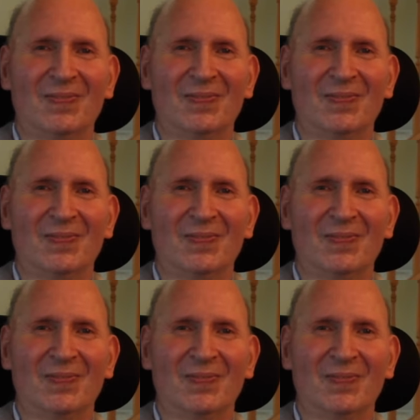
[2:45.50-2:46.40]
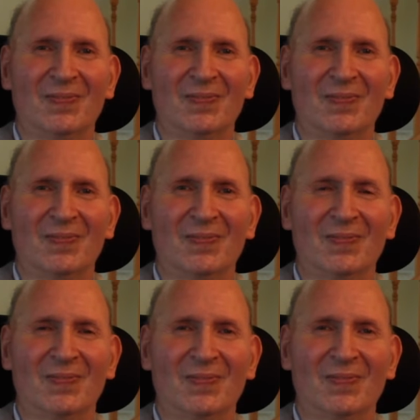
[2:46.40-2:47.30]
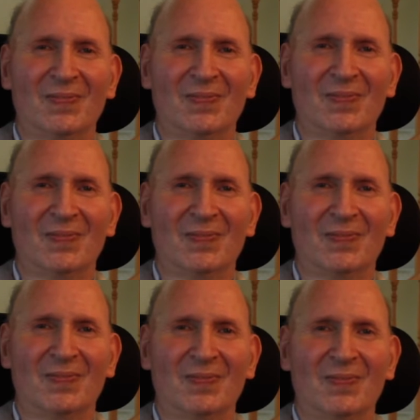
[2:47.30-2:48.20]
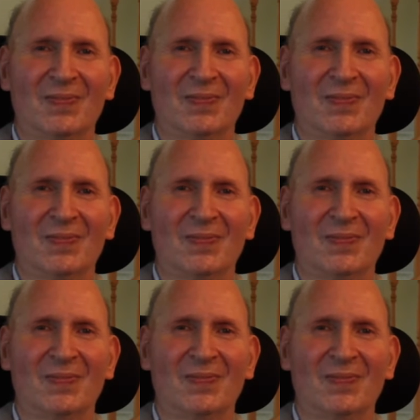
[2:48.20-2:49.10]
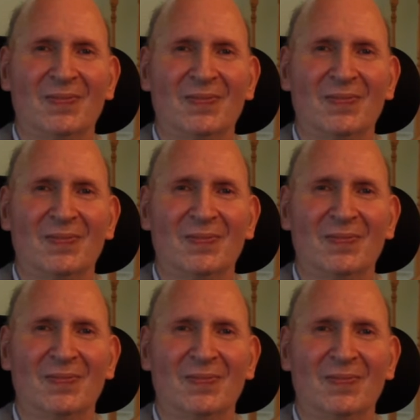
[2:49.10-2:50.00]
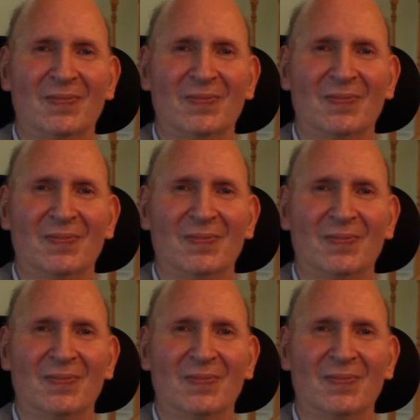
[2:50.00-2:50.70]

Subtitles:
(silent)